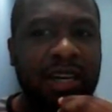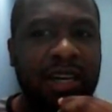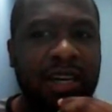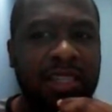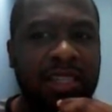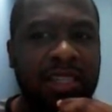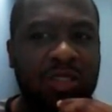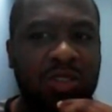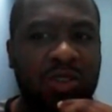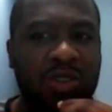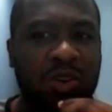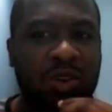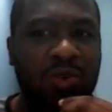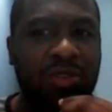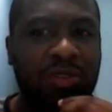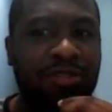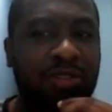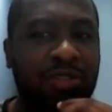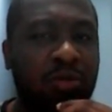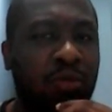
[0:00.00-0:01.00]

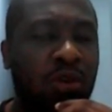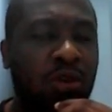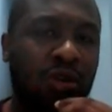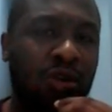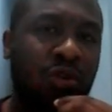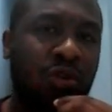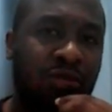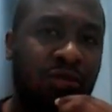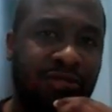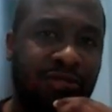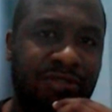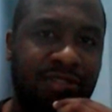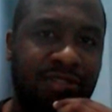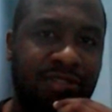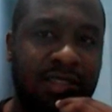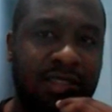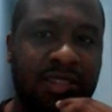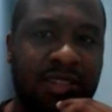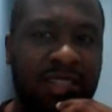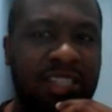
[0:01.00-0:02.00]
because we feel more
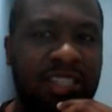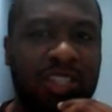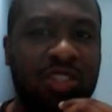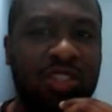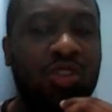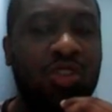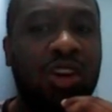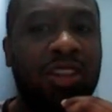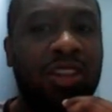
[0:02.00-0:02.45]
confident.